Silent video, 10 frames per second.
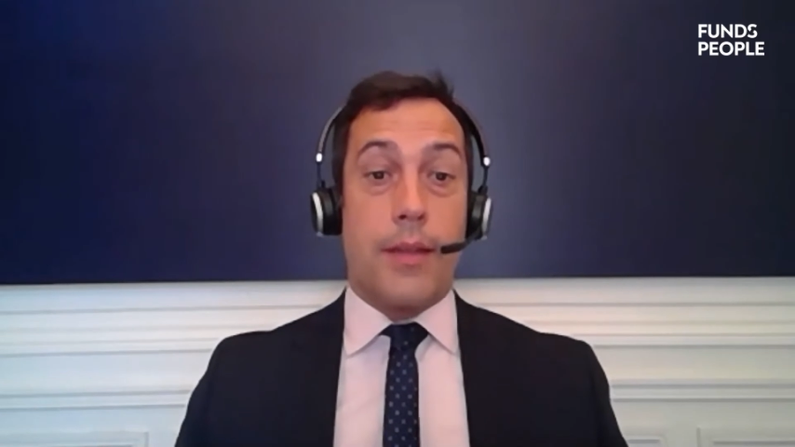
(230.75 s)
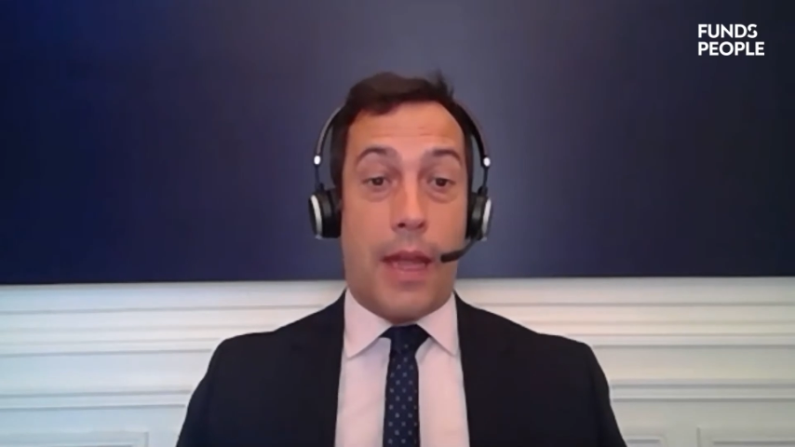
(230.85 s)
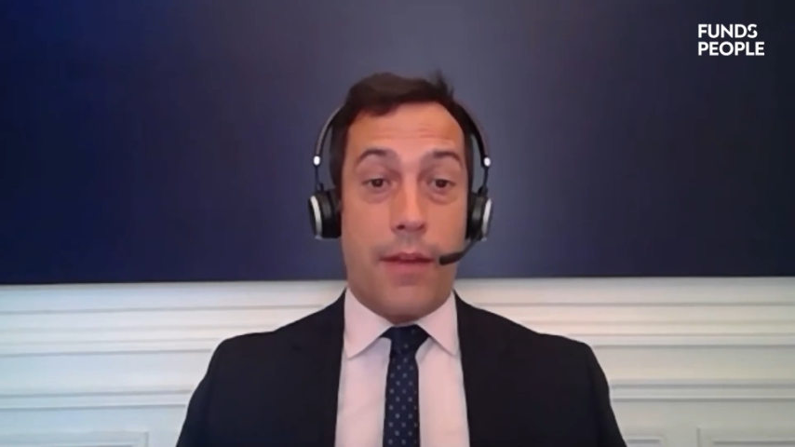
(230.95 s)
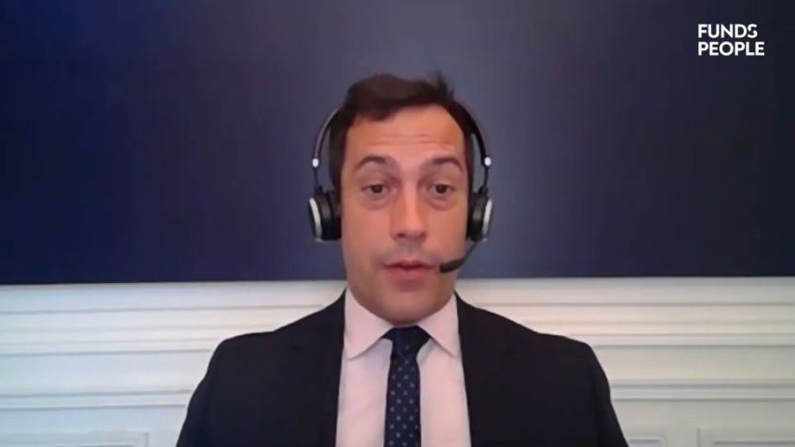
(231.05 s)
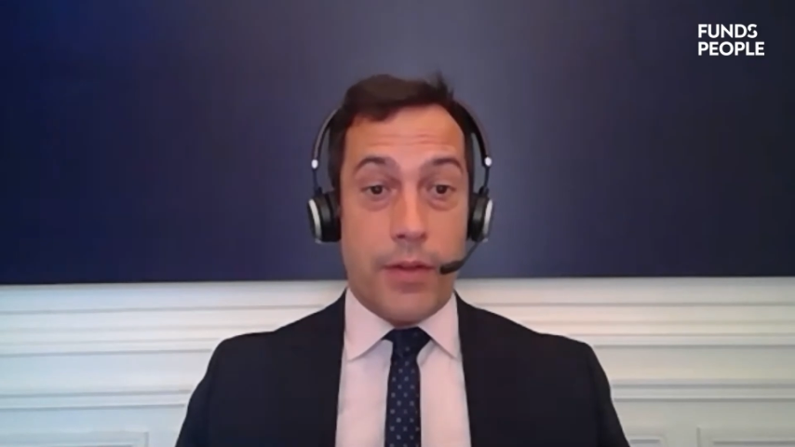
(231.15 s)

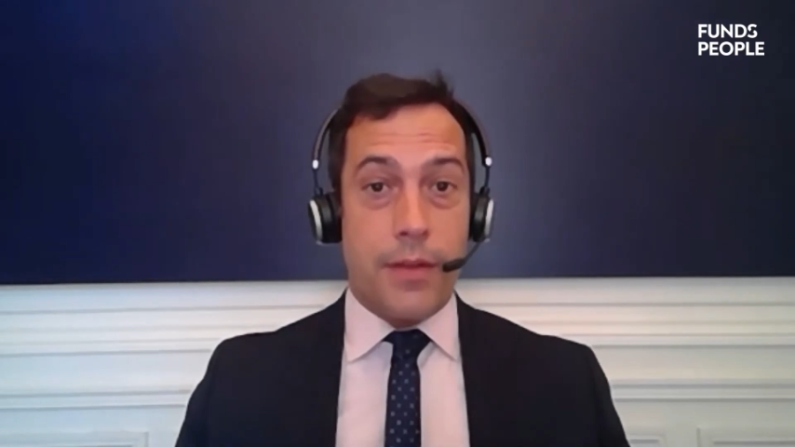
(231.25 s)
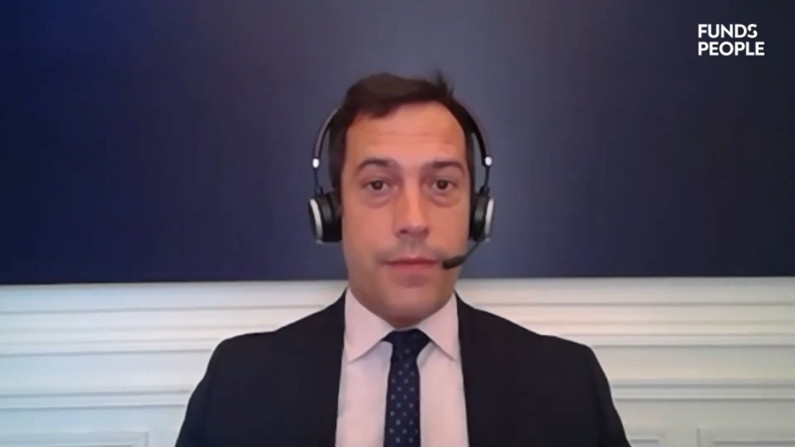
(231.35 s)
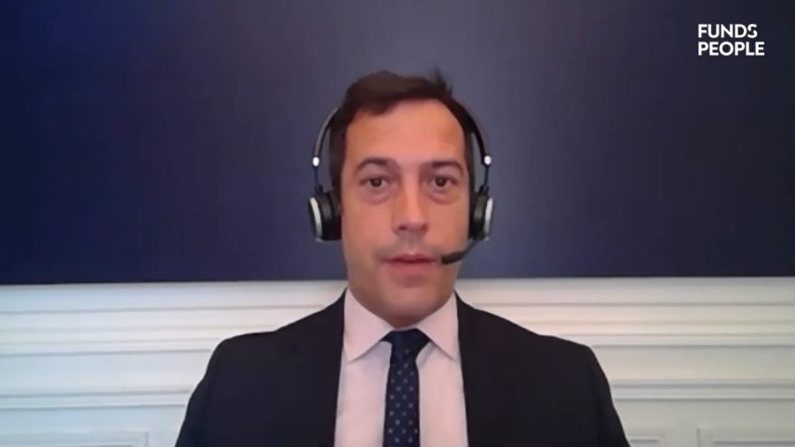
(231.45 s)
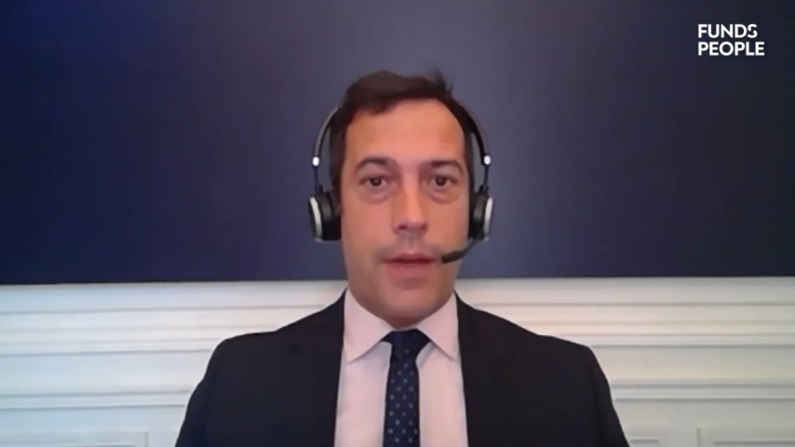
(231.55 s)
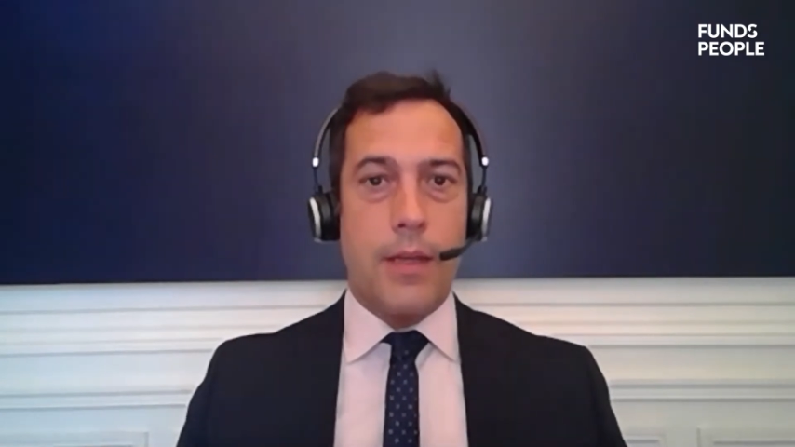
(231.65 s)

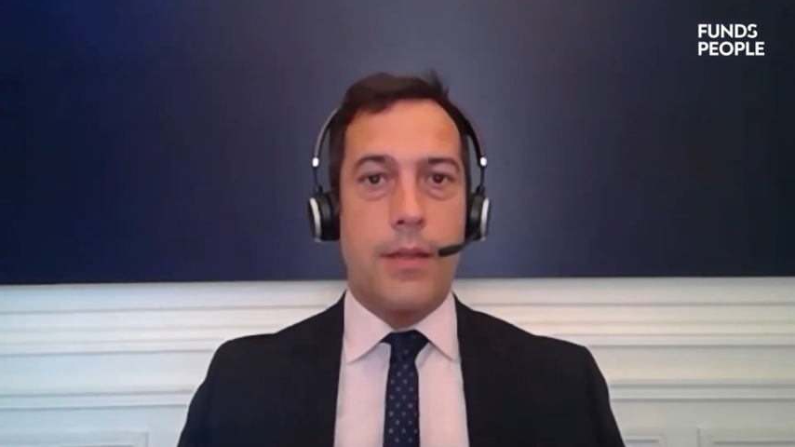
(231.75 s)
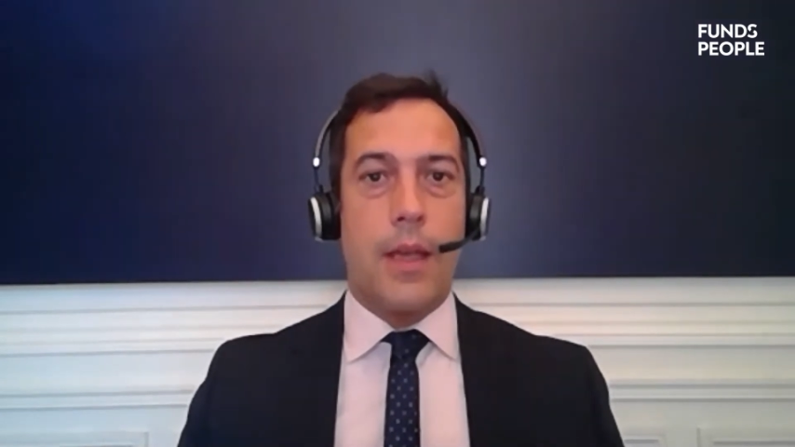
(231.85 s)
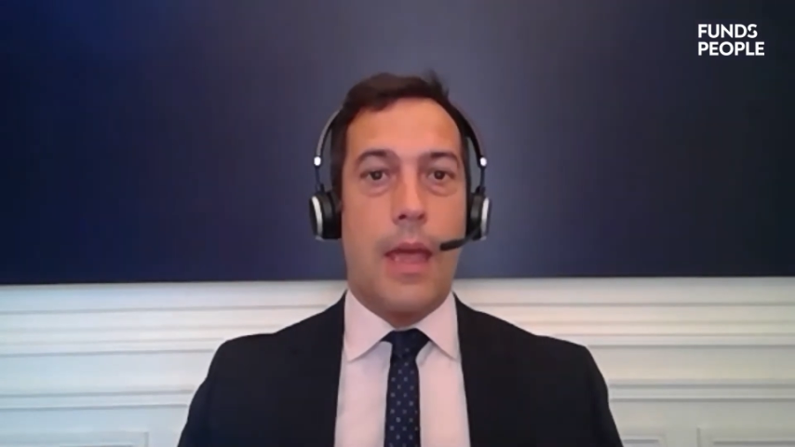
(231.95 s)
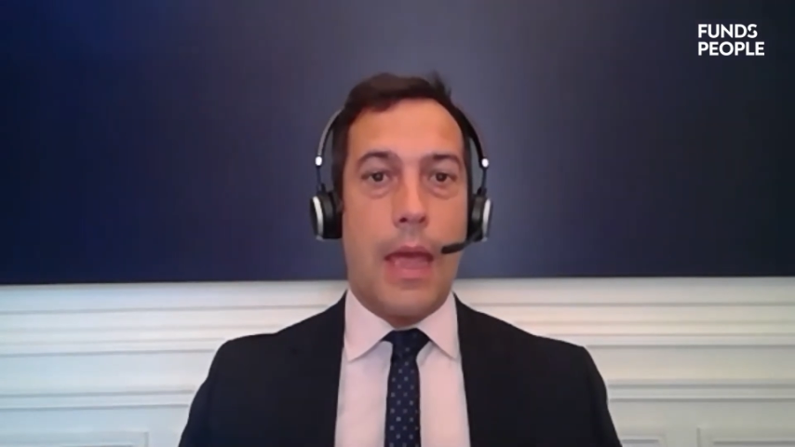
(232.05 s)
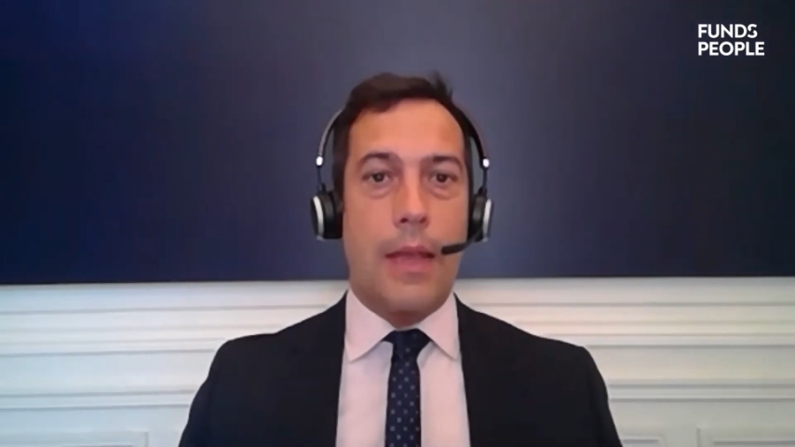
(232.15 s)
diversified,
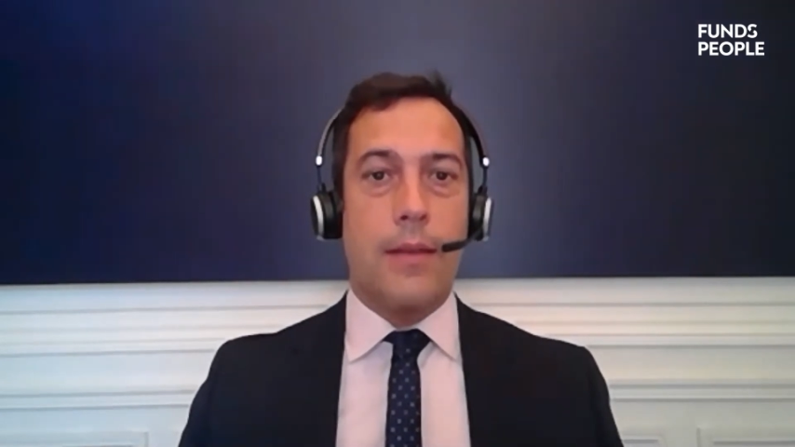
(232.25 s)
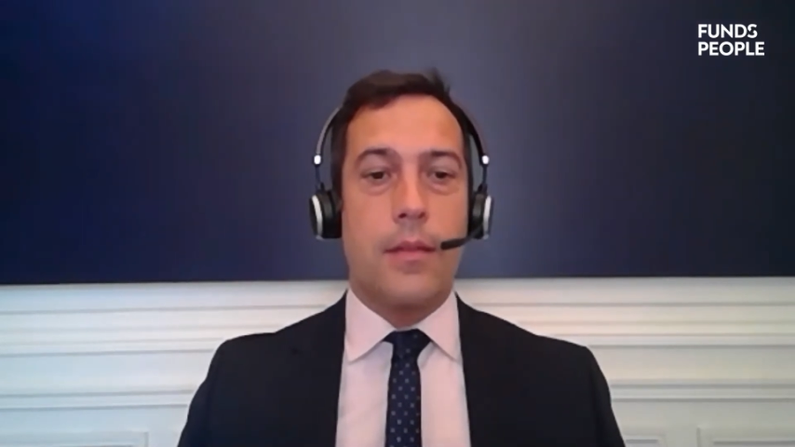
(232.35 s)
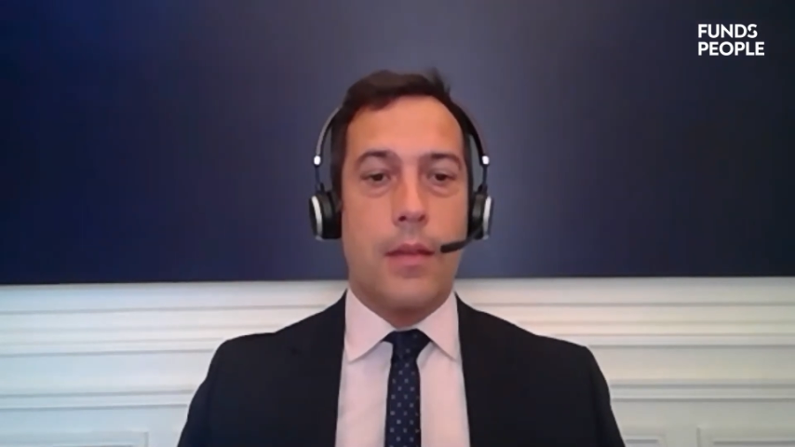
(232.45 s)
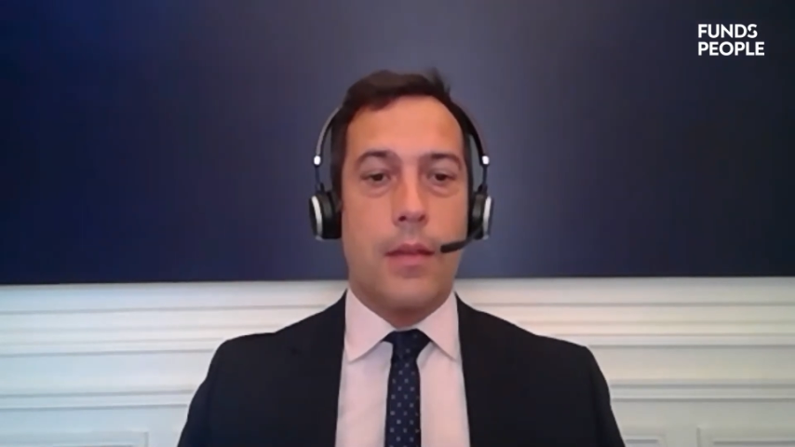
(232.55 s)
and